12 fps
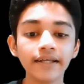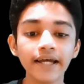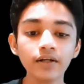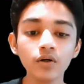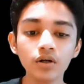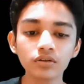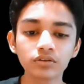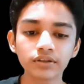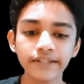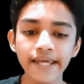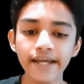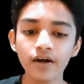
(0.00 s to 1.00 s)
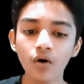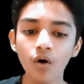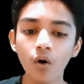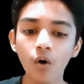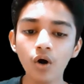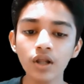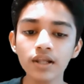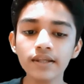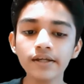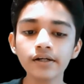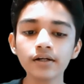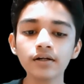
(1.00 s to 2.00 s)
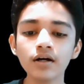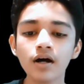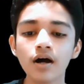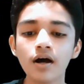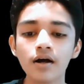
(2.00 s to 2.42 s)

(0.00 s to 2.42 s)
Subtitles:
can take all the